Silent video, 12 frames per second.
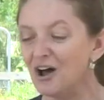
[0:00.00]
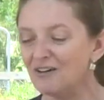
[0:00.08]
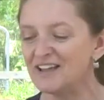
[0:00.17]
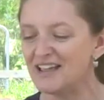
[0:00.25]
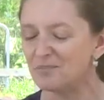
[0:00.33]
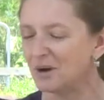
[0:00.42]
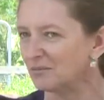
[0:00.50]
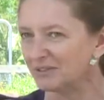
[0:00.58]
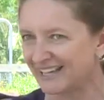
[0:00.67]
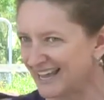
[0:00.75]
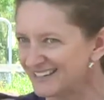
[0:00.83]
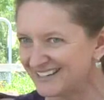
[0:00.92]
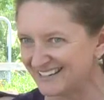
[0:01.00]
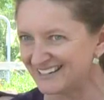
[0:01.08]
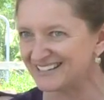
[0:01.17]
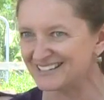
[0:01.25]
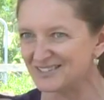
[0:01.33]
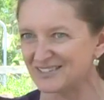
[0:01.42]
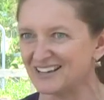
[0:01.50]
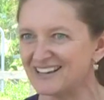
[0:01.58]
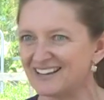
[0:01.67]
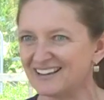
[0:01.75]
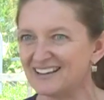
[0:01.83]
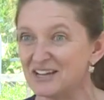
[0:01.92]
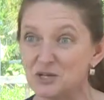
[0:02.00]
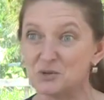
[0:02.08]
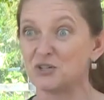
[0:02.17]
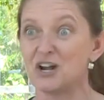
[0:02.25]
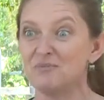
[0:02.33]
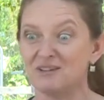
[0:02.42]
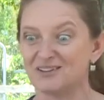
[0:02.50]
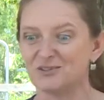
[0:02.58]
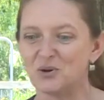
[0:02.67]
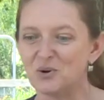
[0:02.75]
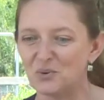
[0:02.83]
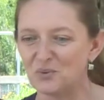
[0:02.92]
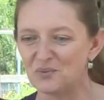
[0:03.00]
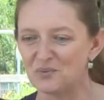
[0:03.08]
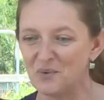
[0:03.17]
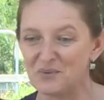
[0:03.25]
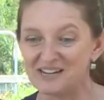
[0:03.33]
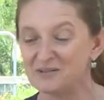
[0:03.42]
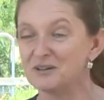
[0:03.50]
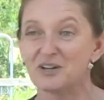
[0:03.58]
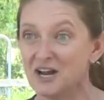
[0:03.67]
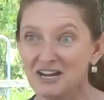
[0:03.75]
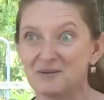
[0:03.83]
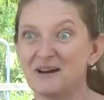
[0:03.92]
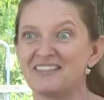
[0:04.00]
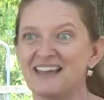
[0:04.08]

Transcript: of a public entity is like a huge topic, so we need to be talking about